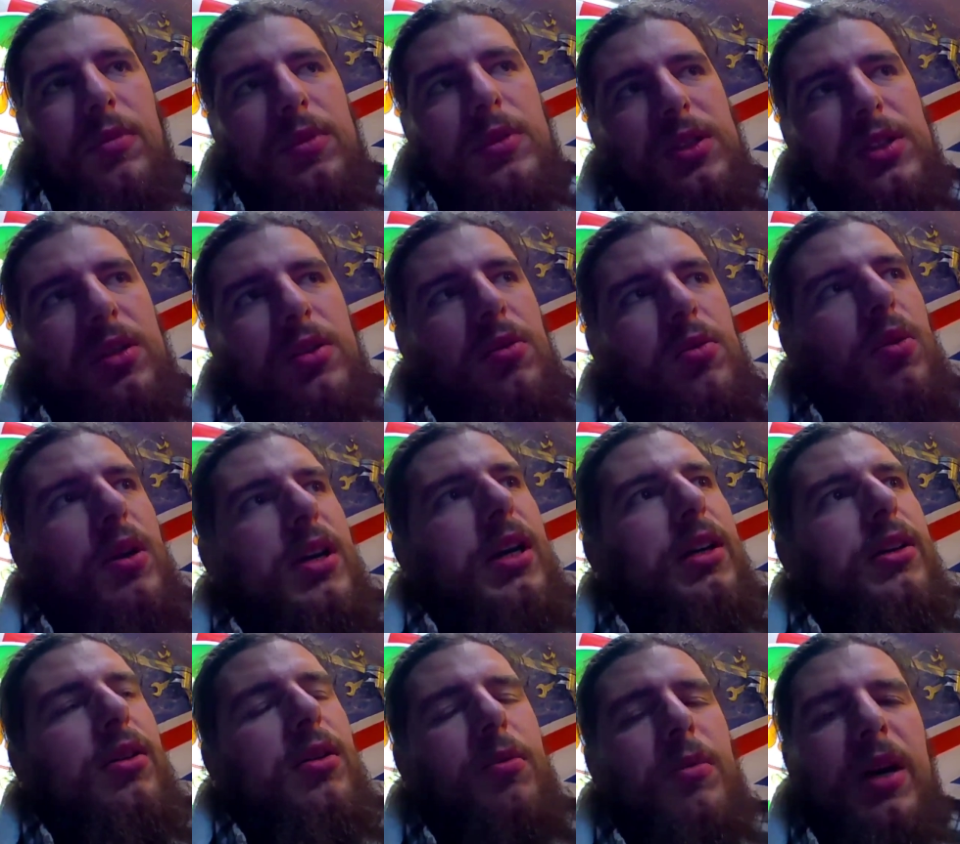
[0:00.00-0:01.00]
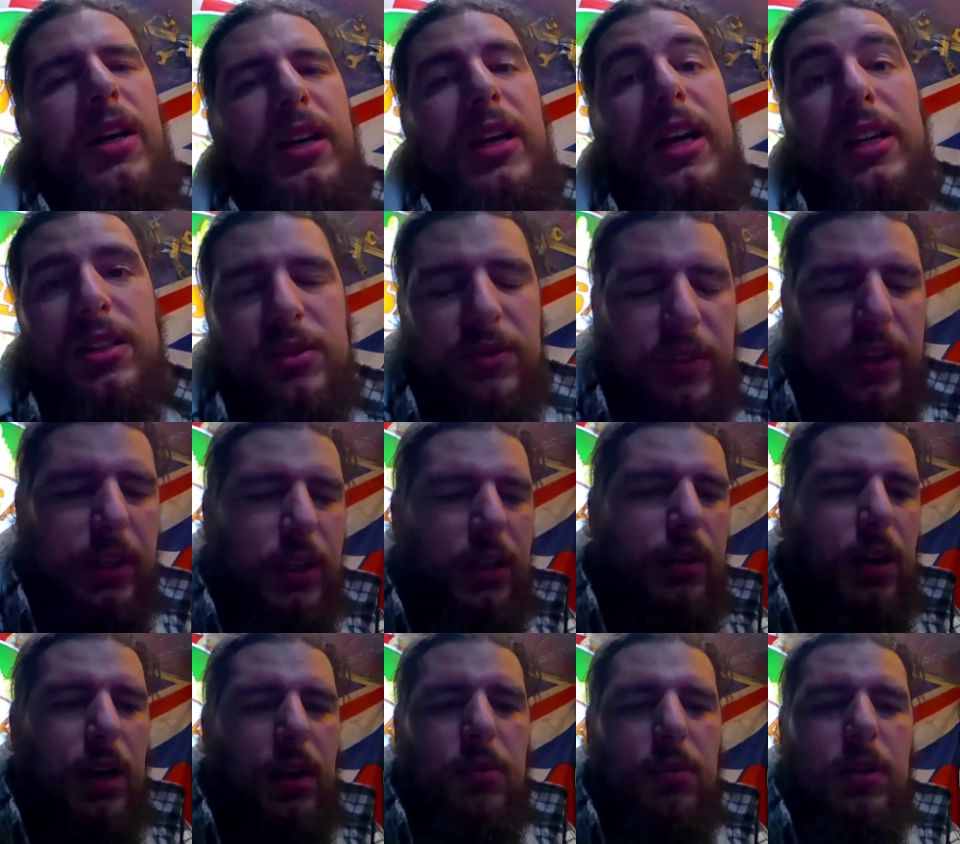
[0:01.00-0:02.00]
so when I do my next
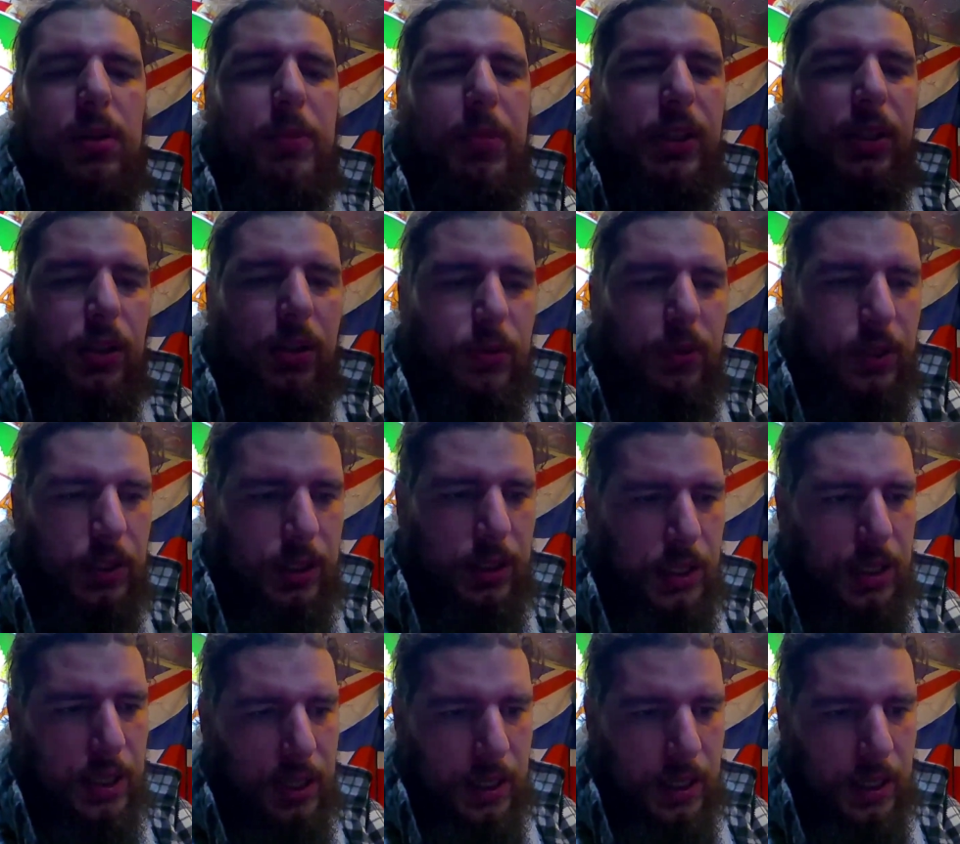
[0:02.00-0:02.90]
video I will be doing